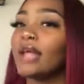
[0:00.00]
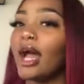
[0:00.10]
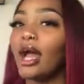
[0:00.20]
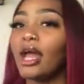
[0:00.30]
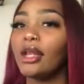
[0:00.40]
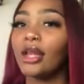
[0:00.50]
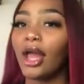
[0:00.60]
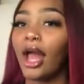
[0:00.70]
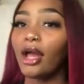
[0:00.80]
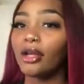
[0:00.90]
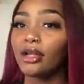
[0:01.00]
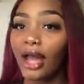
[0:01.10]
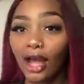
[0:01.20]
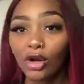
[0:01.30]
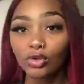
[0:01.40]
I
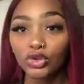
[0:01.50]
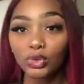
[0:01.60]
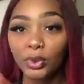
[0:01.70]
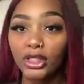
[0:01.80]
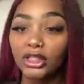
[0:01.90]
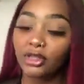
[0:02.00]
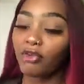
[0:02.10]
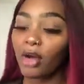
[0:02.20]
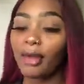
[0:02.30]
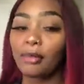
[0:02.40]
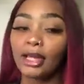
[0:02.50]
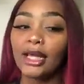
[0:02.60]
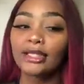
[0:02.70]
now switched around my plans.